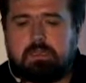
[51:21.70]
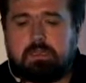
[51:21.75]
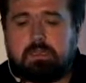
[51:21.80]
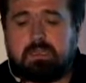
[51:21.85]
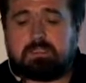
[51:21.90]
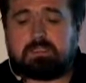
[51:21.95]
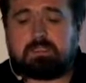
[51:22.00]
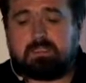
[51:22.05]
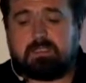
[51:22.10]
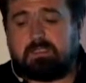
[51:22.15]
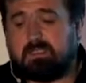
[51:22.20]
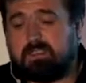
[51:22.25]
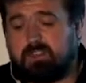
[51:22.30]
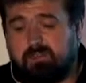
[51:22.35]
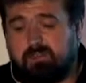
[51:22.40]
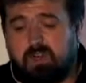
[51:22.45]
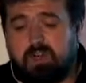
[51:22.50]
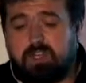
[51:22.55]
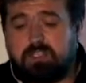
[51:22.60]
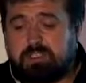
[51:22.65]
That's an
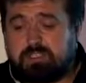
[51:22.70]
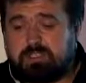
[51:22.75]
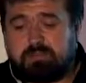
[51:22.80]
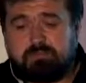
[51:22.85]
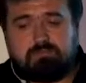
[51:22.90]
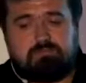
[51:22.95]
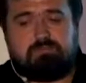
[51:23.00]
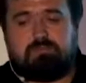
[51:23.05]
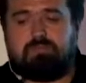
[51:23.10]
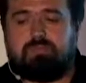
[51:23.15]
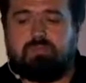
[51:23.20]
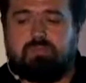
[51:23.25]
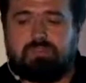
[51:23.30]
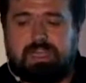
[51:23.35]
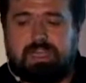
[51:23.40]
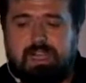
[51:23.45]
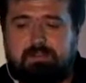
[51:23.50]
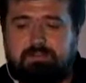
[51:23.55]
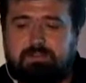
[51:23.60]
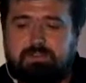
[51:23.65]
advice. You
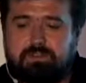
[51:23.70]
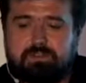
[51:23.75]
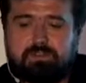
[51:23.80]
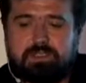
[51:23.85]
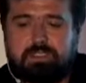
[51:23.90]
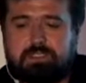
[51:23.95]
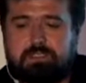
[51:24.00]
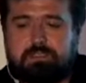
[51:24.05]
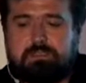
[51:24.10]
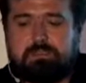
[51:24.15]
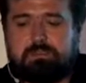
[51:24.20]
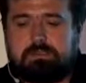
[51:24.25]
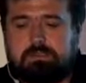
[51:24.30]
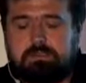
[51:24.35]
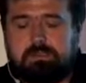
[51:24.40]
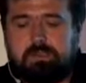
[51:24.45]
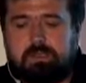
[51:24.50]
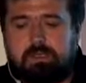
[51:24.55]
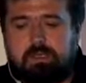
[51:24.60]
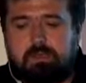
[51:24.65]
don't have to do it.
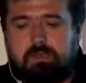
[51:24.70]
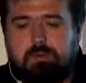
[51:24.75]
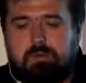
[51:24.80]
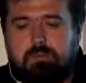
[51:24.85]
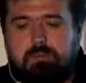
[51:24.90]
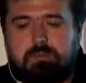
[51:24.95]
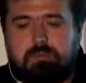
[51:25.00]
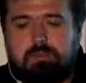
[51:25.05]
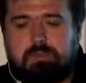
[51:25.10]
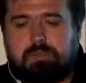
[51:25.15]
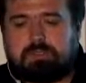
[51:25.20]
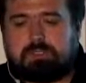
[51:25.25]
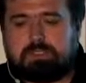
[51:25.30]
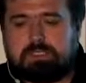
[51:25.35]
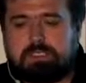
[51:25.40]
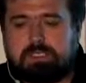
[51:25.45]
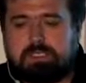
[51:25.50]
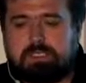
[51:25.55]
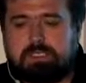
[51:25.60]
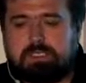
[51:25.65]
But
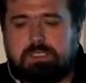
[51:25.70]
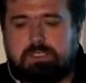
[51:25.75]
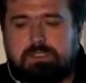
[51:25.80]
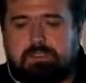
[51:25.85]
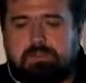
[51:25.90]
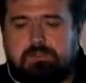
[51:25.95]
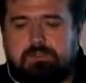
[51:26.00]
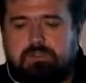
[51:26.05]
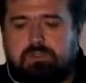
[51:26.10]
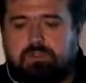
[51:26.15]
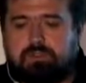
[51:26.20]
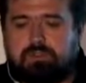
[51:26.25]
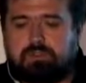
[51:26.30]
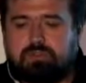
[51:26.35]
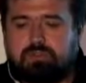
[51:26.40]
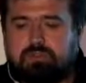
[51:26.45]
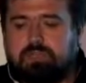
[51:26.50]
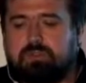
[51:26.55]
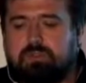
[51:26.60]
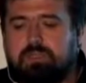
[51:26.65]
you should
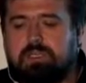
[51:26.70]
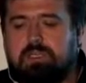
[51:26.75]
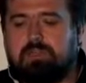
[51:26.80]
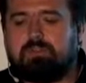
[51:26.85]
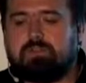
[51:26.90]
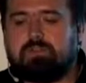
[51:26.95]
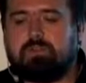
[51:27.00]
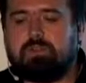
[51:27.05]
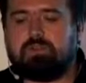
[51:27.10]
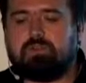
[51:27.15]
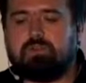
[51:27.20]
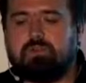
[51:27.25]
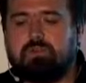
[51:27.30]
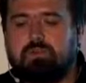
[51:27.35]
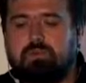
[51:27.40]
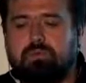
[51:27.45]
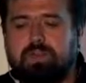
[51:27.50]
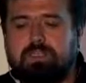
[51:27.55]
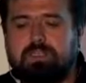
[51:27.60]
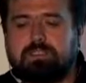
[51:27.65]
certainly try
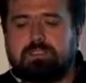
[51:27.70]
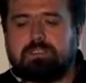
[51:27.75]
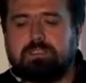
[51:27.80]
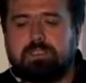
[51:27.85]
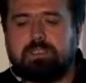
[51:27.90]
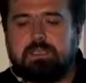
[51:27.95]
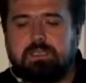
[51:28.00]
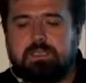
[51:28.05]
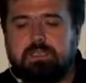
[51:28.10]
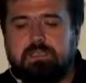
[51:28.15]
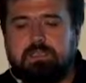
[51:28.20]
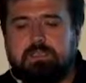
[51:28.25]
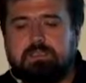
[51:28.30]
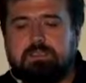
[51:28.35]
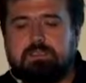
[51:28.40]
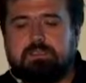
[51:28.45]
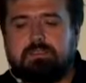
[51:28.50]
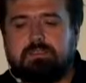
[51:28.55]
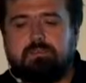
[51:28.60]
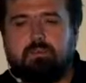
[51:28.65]
to raise
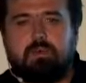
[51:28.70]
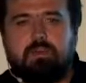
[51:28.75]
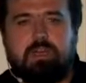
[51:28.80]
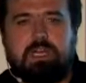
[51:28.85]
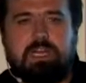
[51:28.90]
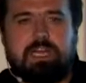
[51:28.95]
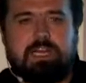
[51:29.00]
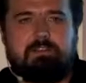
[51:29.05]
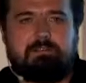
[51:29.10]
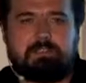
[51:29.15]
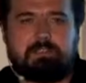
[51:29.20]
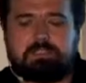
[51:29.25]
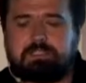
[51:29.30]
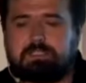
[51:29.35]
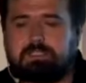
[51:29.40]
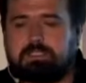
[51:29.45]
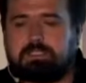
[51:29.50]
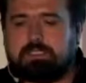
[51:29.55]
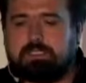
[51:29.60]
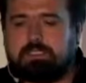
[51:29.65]
the warning
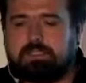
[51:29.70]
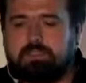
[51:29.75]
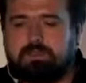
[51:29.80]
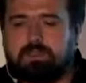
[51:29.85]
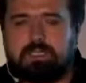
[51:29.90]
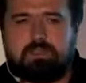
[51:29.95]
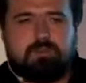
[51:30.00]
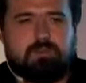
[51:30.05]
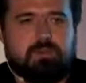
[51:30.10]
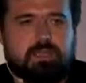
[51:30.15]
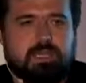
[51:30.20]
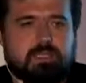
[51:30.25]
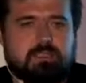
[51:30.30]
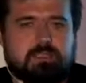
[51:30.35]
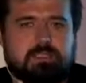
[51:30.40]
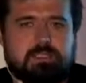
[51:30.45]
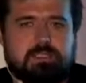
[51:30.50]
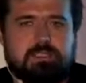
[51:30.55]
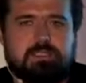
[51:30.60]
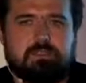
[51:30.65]
levels so that you get
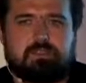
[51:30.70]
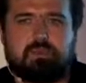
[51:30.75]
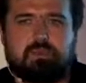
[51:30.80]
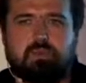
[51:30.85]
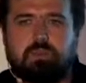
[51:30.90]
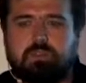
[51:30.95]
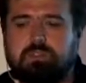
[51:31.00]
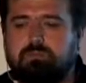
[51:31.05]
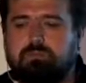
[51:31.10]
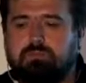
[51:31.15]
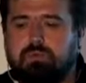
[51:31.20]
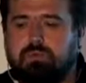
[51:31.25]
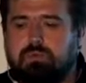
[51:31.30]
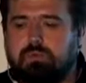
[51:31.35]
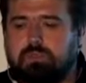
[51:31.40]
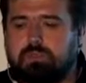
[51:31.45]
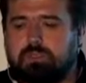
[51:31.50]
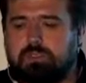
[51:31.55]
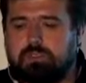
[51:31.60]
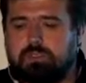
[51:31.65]
the tool
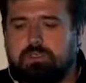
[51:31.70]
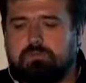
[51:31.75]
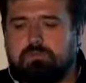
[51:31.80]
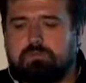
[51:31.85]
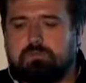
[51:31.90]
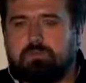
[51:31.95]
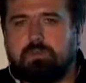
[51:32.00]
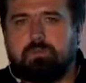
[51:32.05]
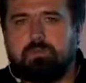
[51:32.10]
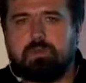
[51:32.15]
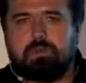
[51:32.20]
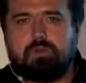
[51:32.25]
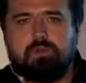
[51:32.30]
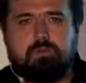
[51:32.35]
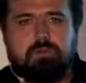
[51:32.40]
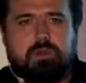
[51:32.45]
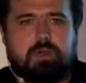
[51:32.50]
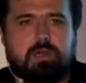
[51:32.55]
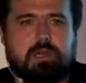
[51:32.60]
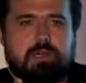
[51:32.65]
support from the
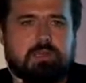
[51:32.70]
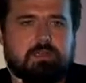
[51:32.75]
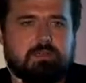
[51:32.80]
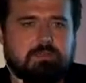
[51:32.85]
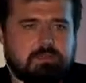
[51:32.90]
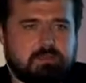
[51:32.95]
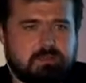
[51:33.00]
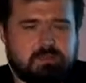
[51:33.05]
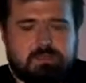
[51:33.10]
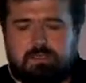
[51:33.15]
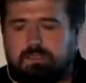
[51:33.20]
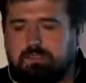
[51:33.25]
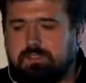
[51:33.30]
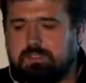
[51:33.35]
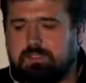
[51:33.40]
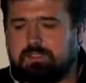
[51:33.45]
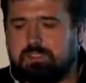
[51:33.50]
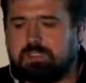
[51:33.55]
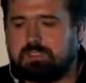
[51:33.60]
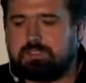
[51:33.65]
compiler,
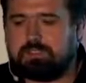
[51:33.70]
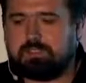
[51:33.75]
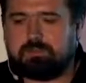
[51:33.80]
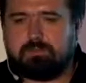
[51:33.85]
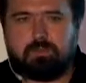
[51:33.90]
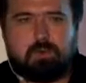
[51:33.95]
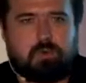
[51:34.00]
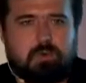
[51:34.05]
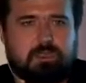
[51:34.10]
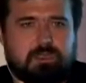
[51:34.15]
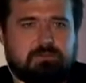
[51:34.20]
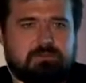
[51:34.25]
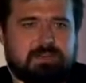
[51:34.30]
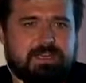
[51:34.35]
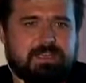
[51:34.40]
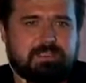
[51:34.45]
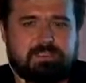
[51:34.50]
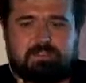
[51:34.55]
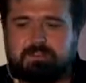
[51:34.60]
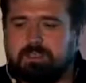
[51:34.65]
such as Wall and
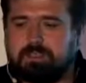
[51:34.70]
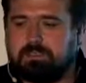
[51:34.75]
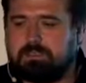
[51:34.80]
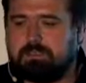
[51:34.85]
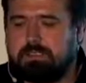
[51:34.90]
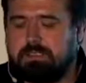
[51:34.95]
Vextra.